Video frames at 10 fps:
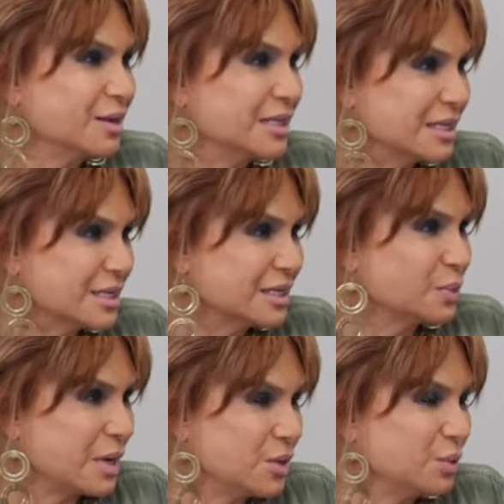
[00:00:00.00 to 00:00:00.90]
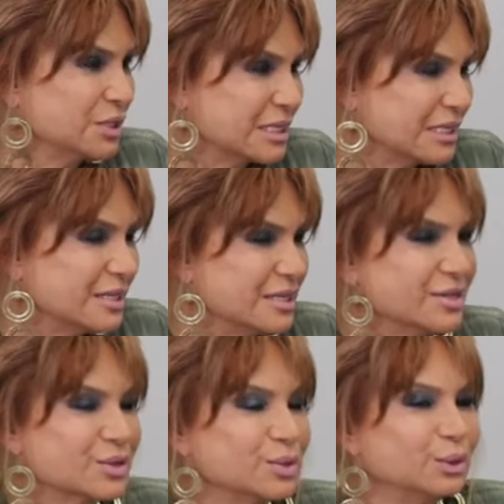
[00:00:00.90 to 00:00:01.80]
This is when you were still in
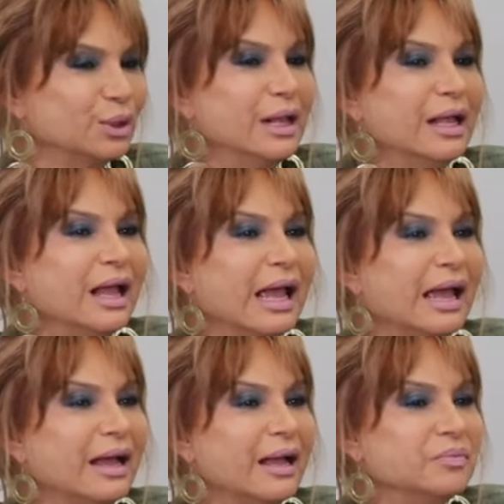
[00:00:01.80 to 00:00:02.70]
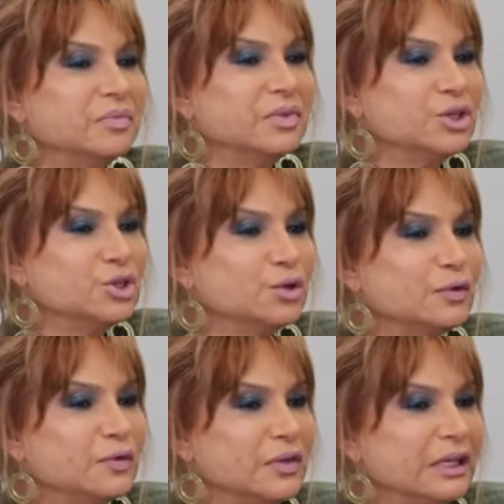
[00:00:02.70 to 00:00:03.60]
school. Did you
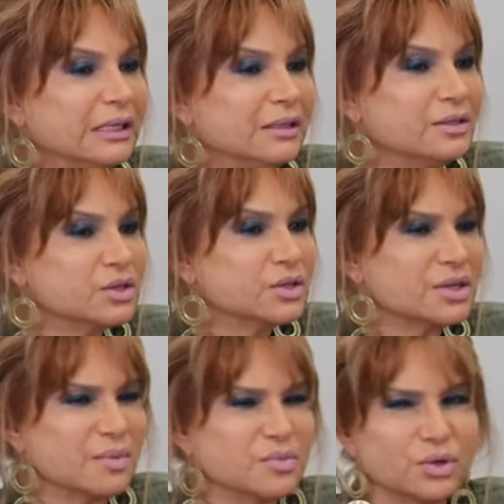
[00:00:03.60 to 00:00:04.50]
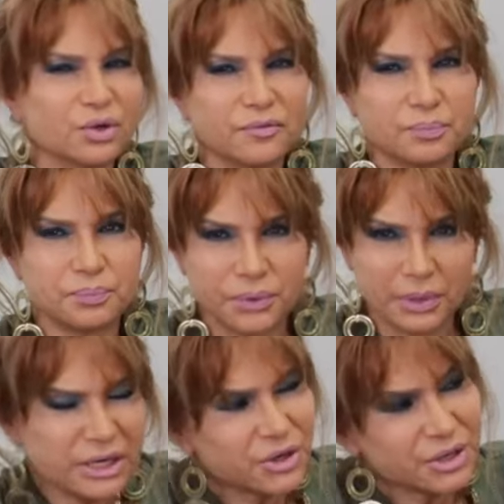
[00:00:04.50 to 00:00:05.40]
feel some sort of
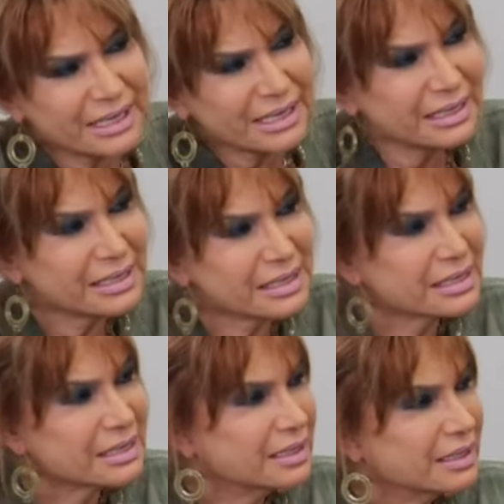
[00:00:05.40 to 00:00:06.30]
prejudice